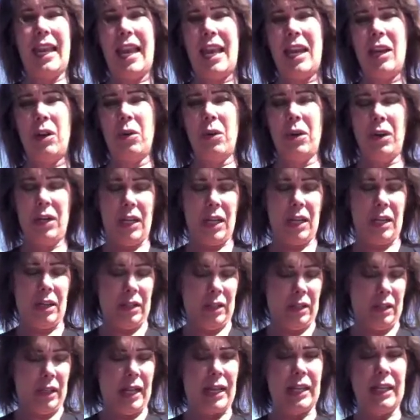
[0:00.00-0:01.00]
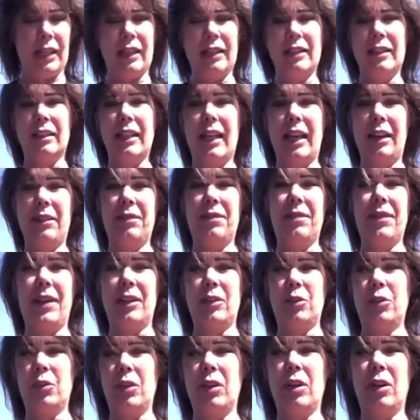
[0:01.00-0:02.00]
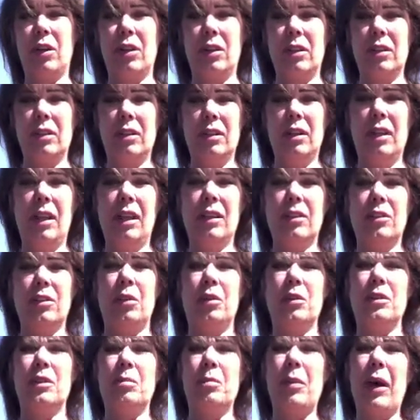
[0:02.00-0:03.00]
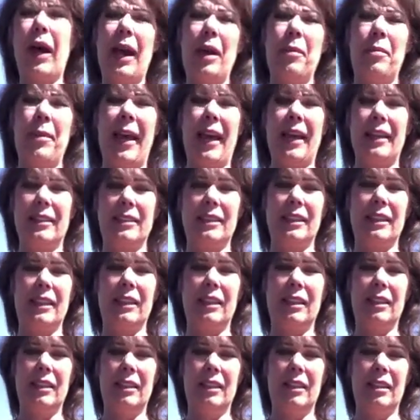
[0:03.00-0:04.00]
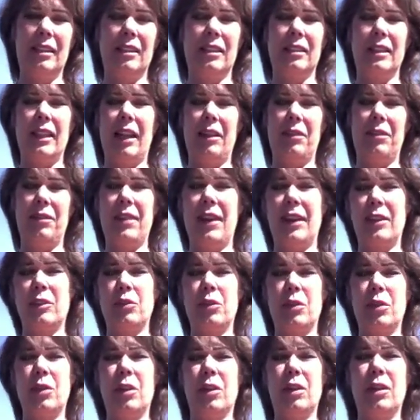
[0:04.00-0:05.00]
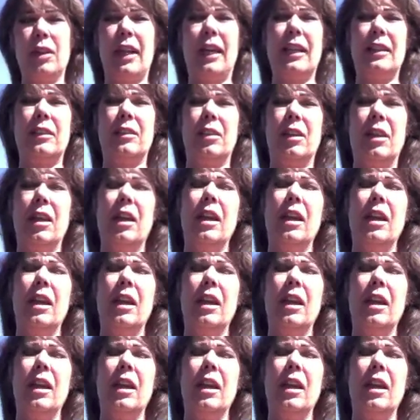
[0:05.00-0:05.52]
aorta and in the left ventricle. So it's bypassing the left ventricle and